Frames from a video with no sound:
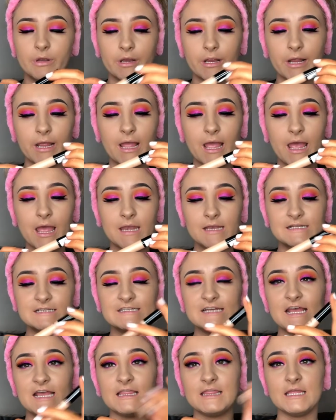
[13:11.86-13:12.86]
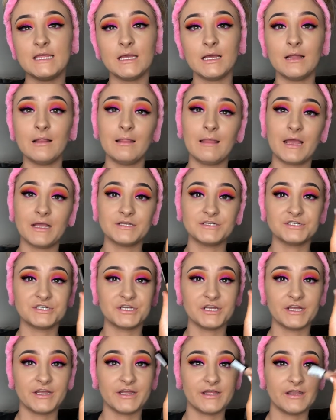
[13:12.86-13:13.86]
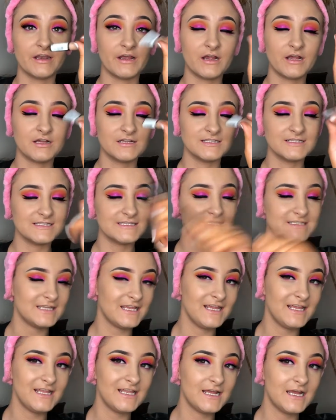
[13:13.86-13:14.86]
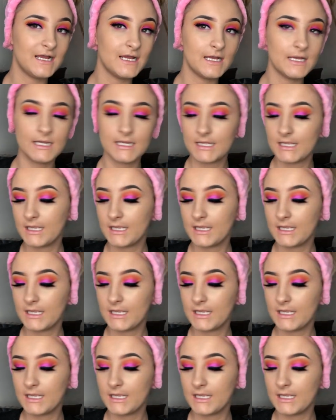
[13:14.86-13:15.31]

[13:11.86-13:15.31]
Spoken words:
gonna again take the Collection Concealer.